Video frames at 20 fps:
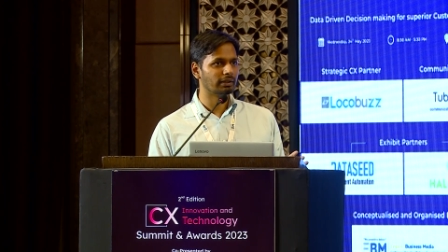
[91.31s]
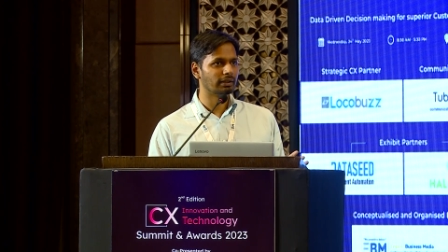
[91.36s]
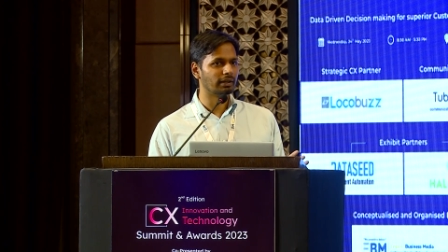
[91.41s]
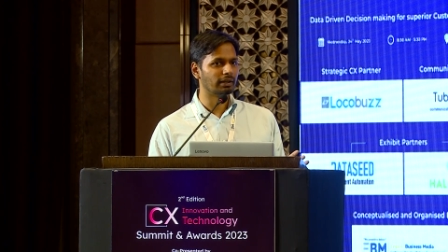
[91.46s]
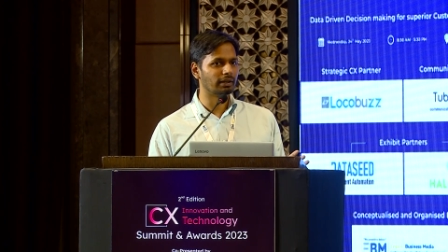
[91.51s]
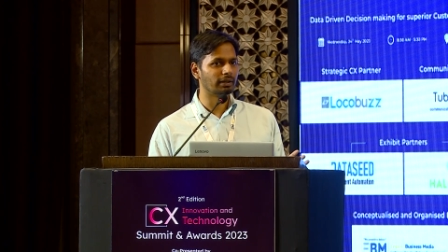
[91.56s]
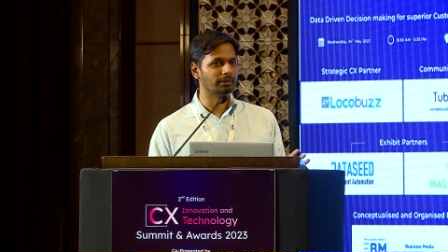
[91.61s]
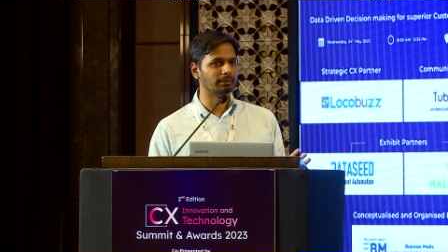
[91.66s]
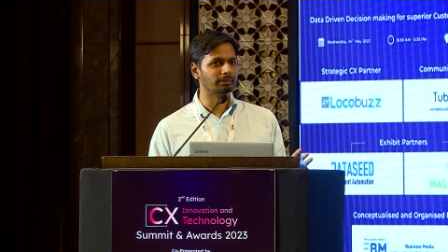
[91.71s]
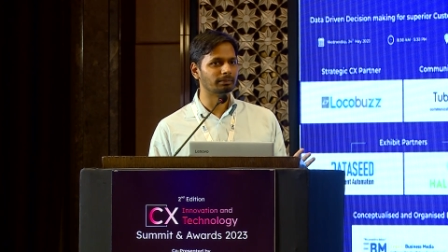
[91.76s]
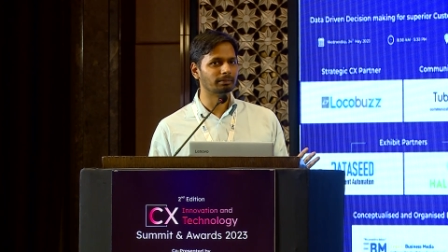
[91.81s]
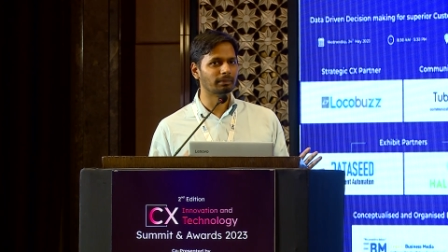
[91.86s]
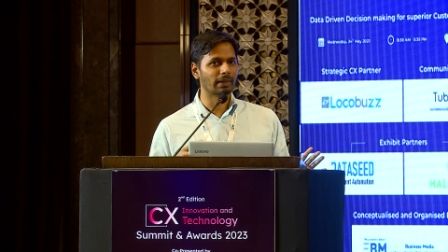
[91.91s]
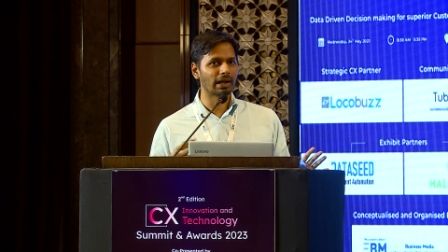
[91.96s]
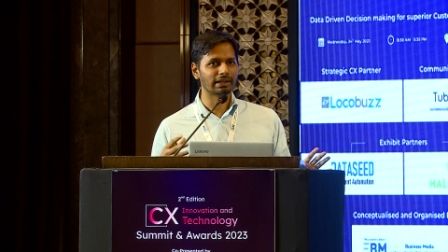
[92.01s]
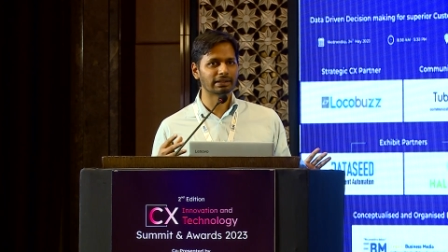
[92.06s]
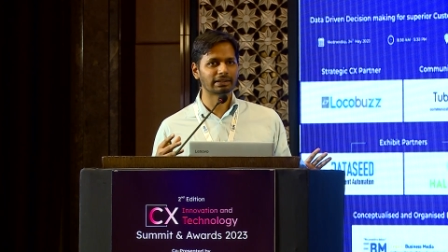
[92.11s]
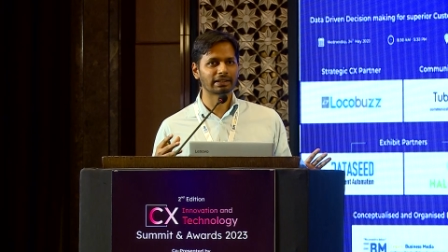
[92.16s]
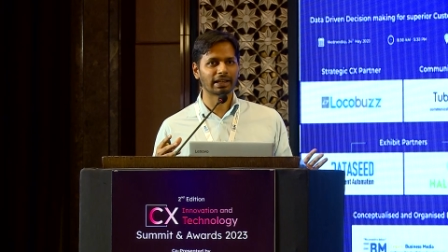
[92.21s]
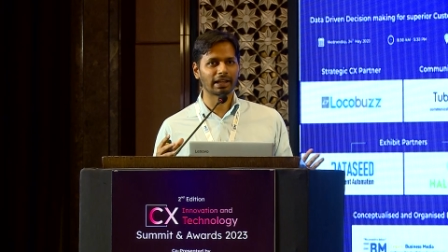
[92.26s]
uh,
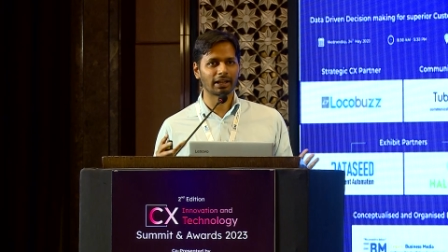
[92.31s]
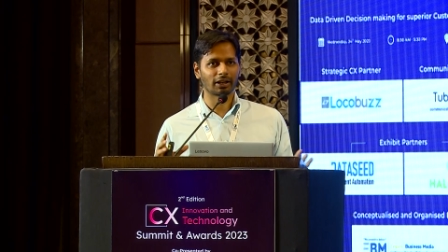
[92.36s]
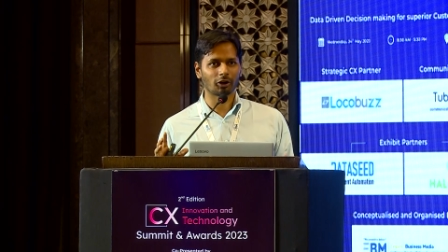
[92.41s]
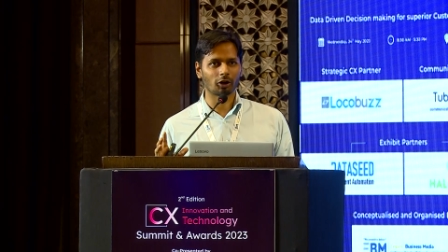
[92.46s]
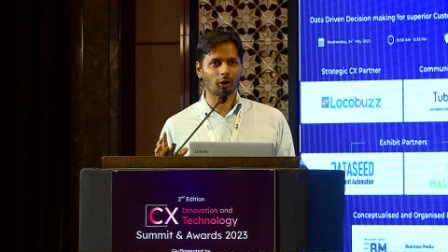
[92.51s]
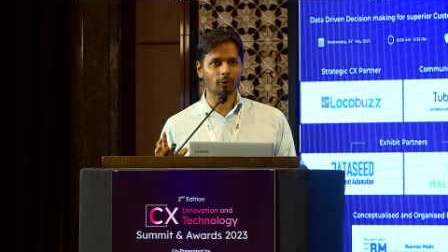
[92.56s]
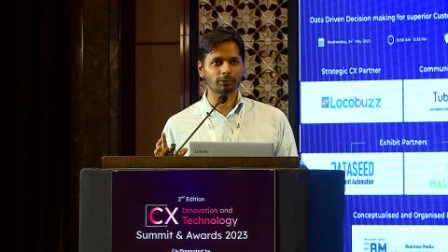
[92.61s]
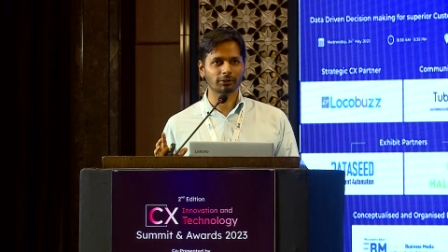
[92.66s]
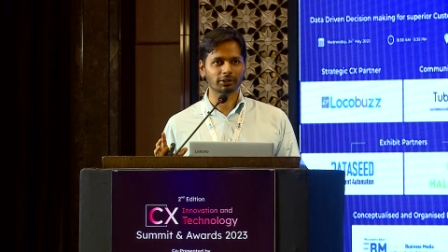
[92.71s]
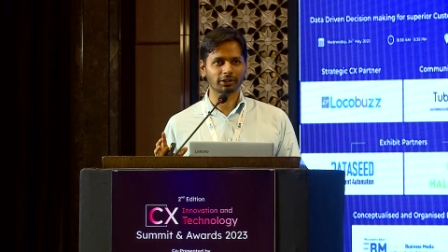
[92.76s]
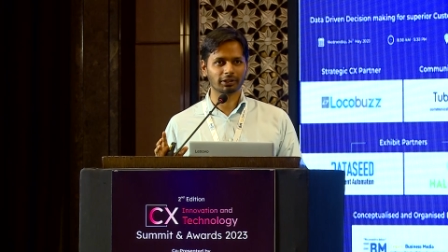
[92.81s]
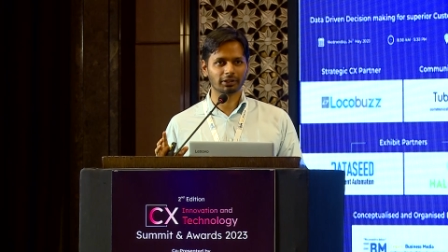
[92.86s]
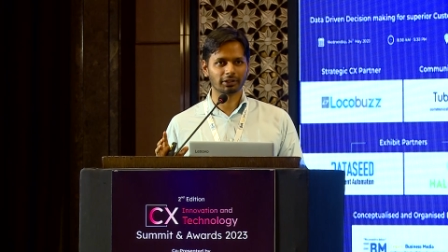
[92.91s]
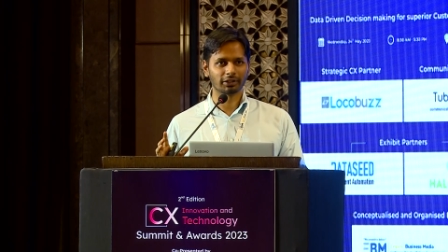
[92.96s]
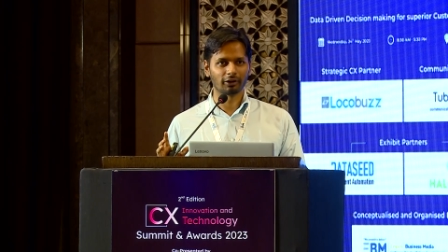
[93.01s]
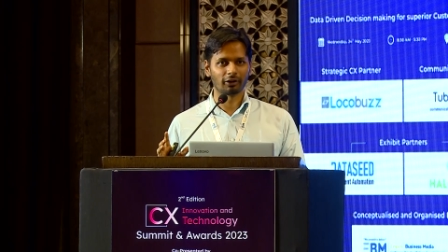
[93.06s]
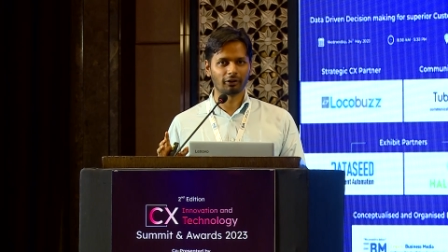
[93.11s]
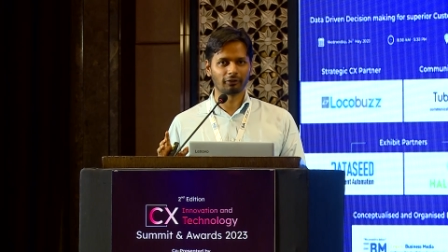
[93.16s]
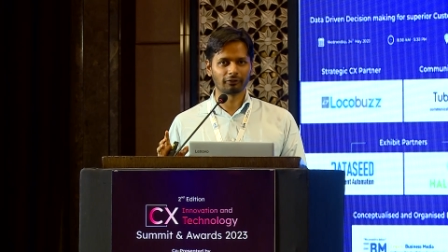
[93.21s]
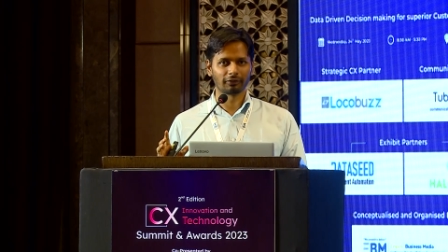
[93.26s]
mass scale
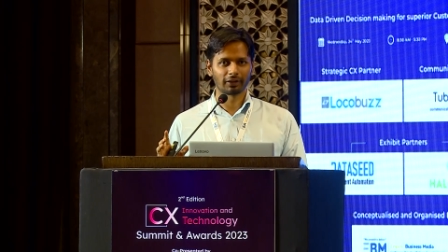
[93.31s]
adoption of